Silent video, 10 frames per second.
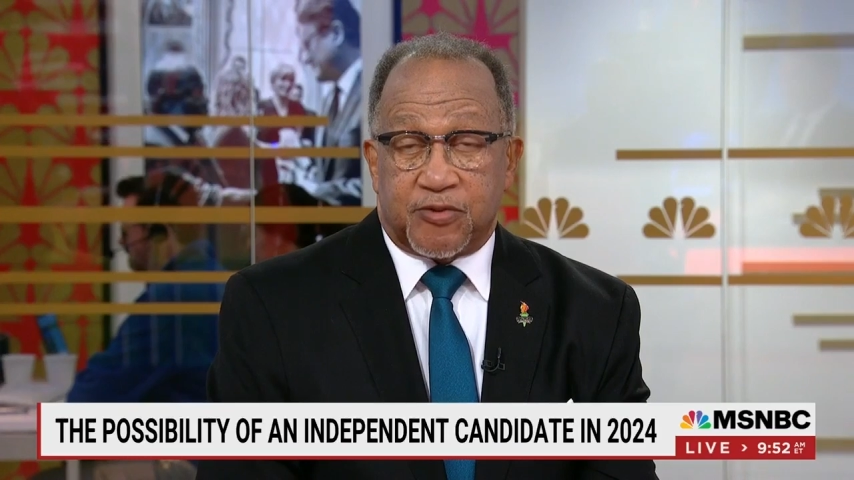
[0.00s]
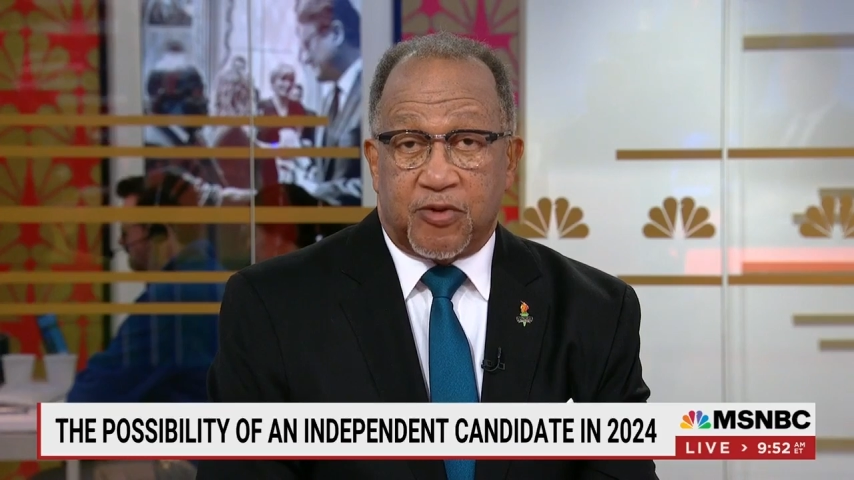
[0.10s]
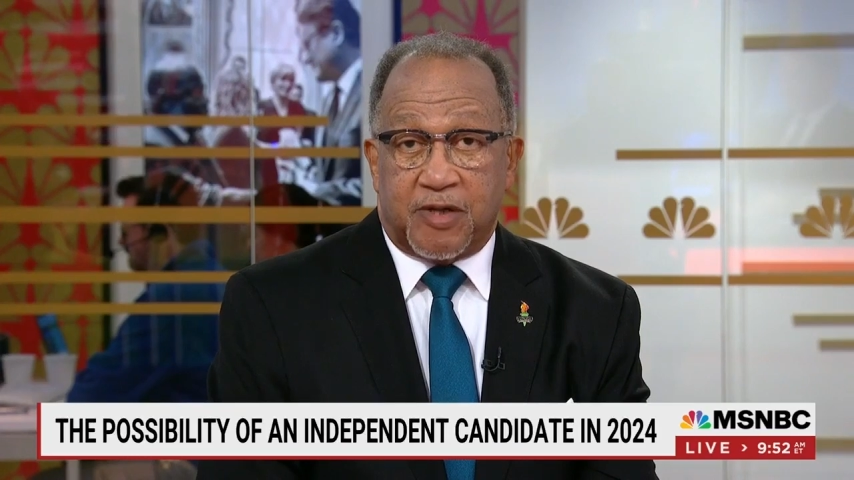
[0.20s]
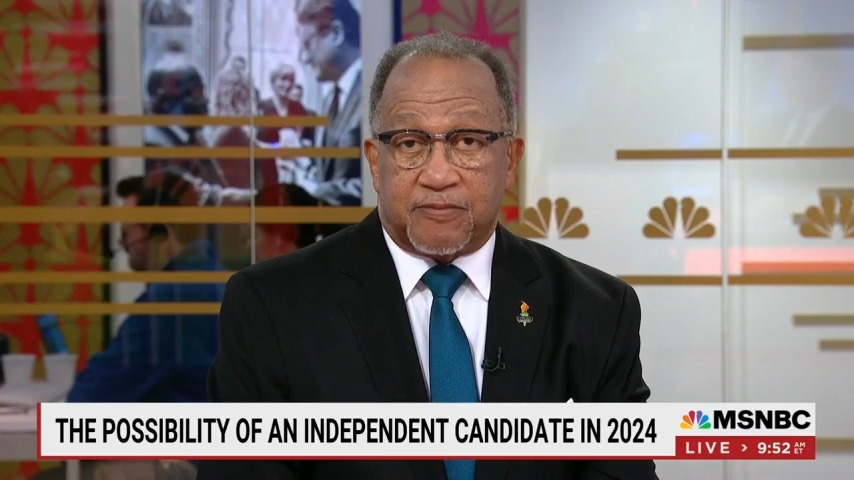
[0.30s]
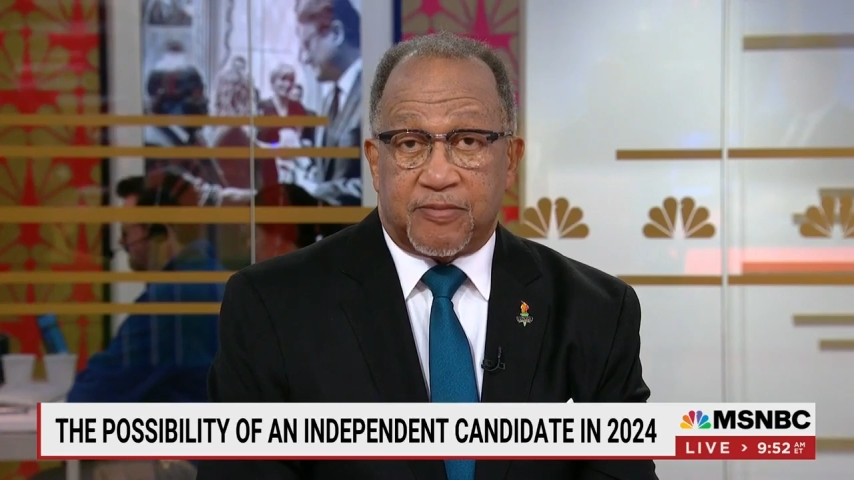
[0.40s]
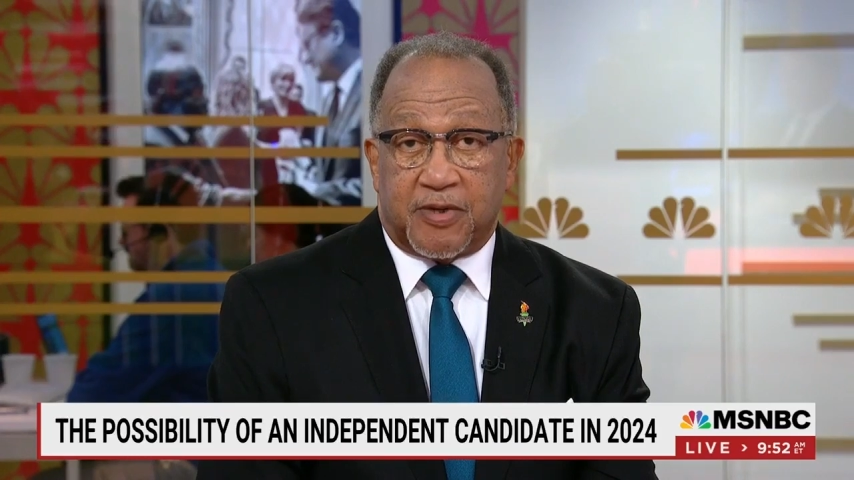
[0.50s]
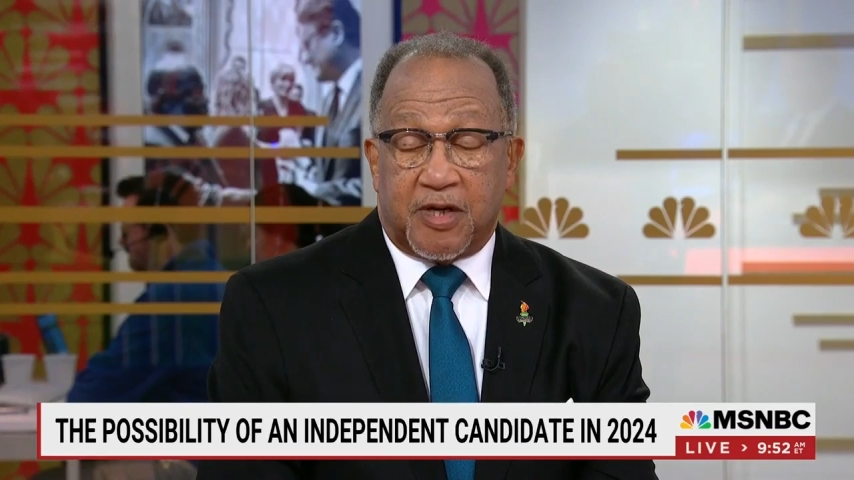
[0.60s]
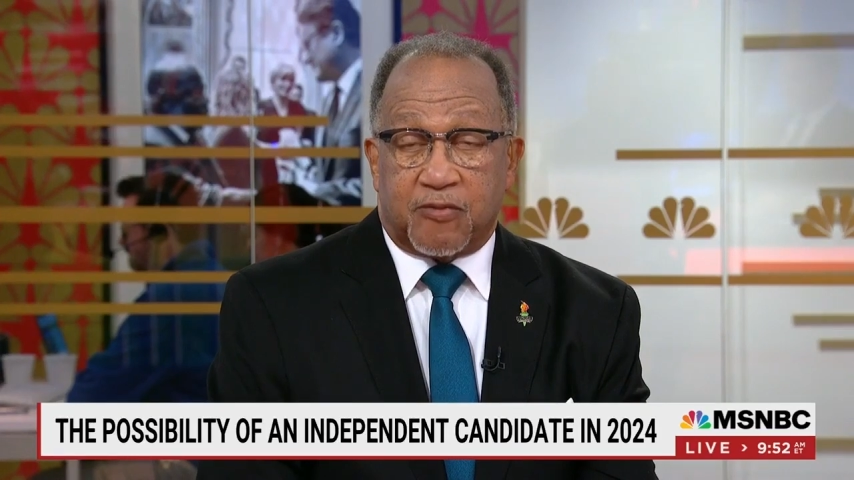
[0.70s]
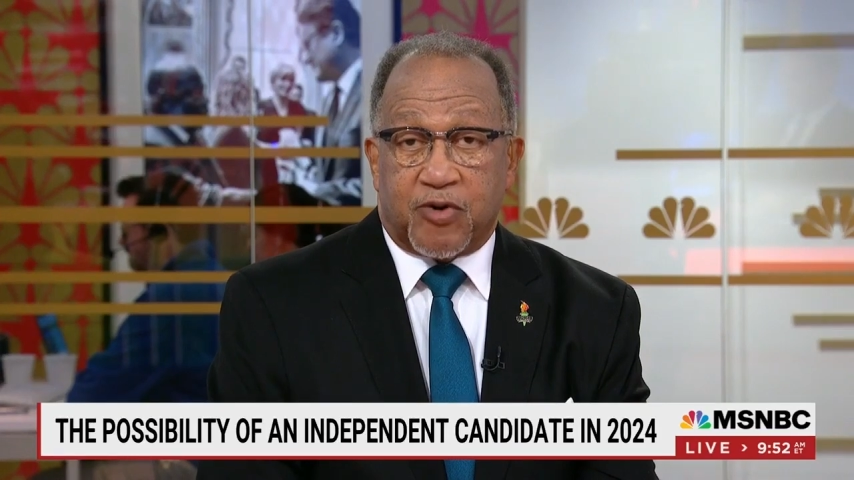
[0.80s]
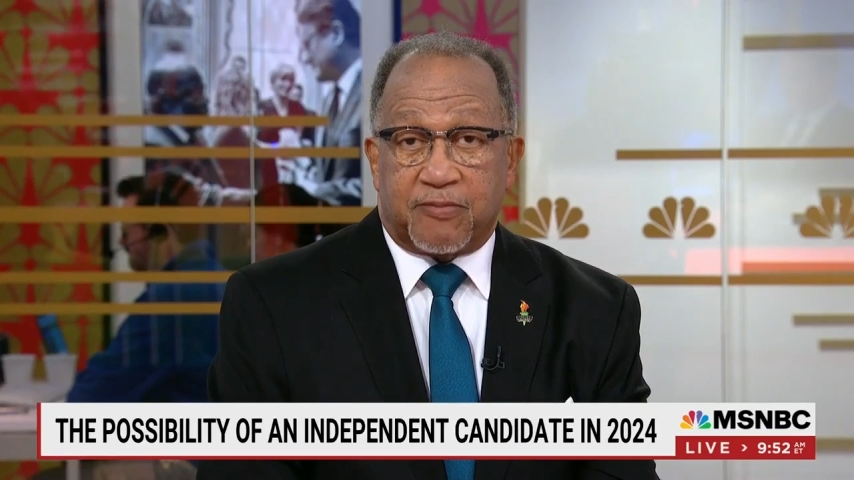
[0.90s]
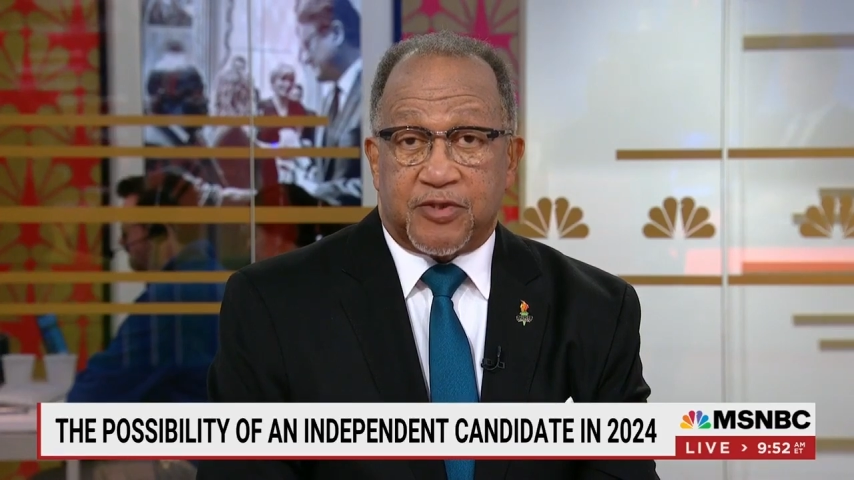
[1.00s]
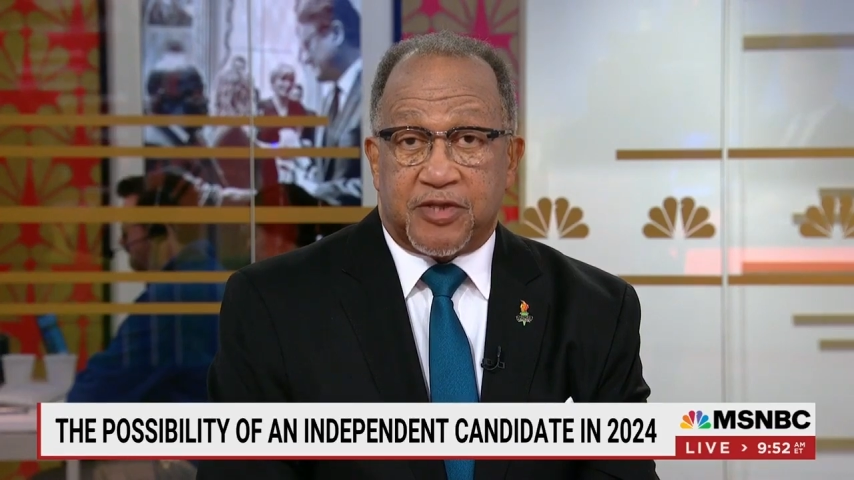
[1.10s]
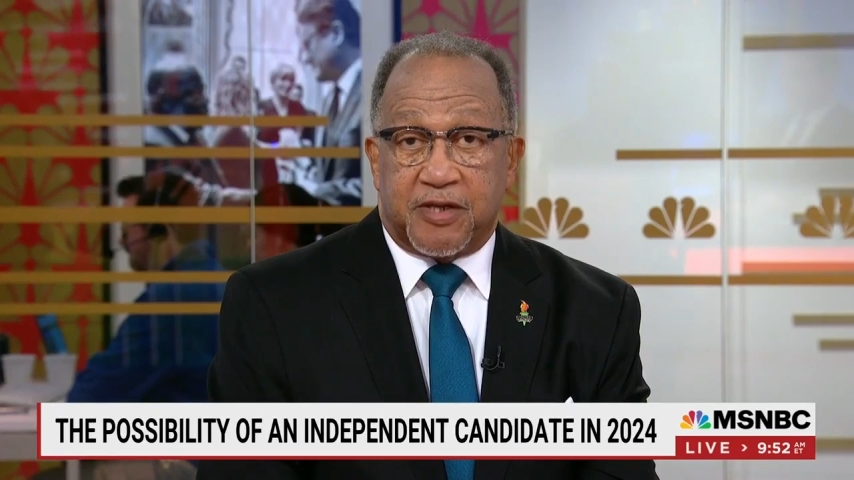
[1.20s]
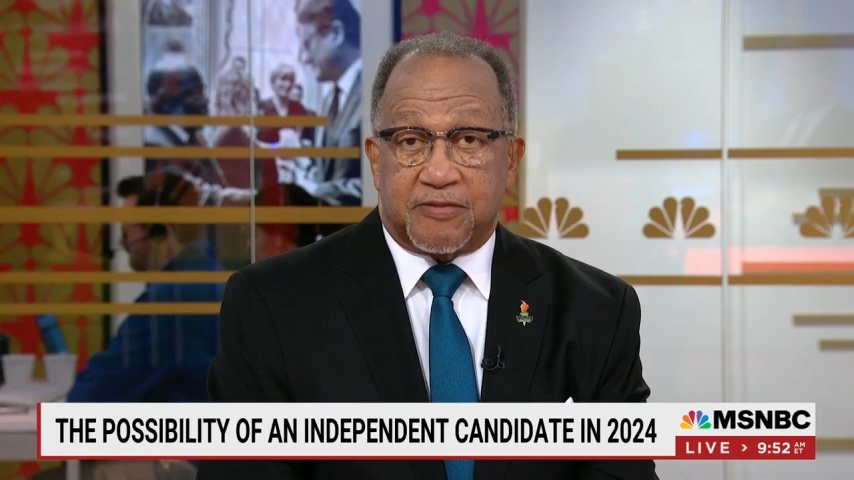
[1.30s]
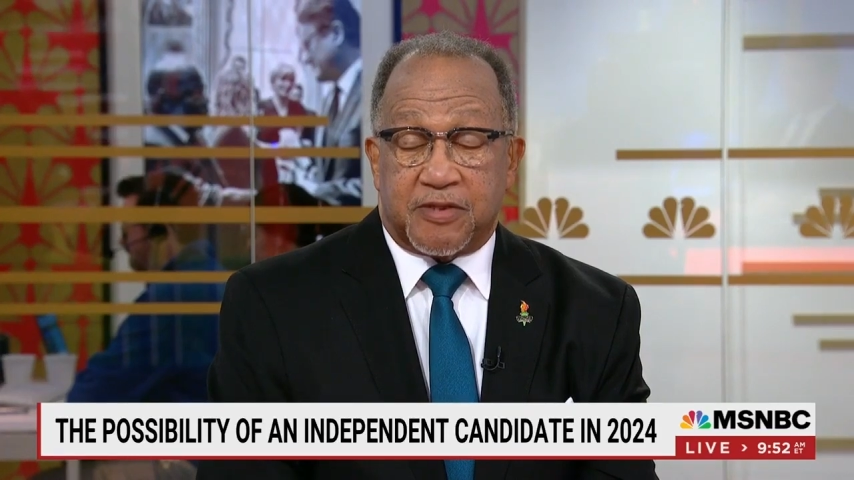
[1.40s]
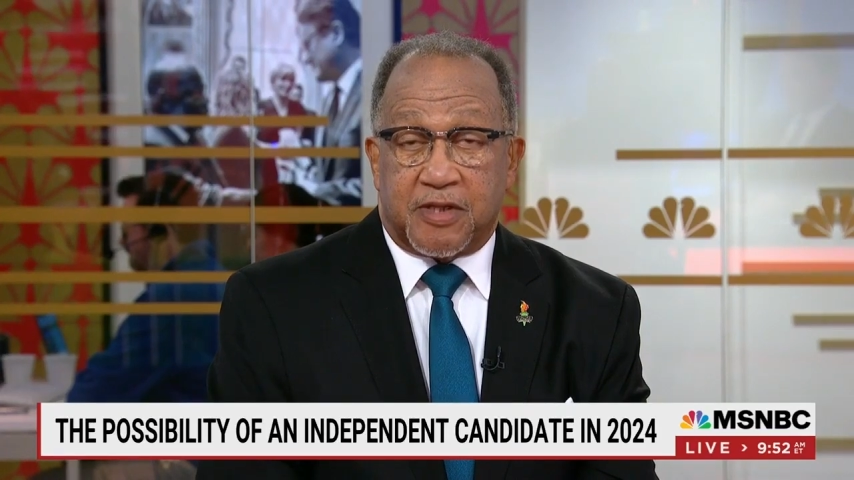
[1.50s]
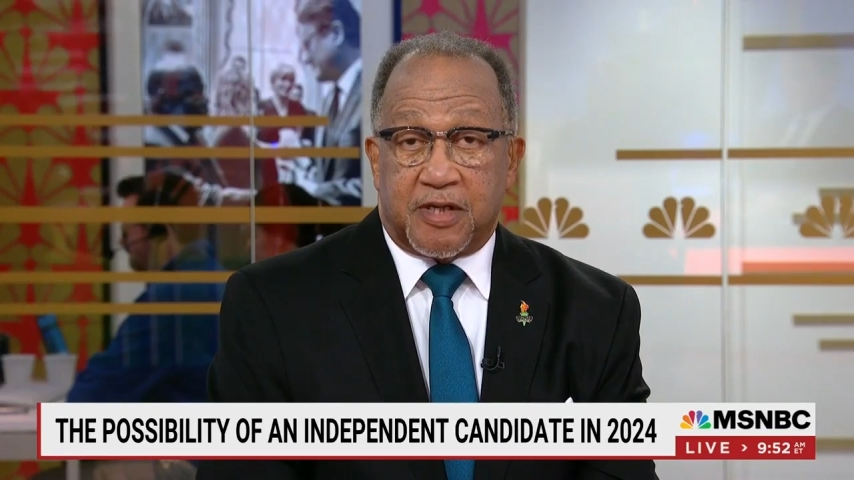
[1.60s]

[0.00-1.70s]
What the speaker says: Trump represent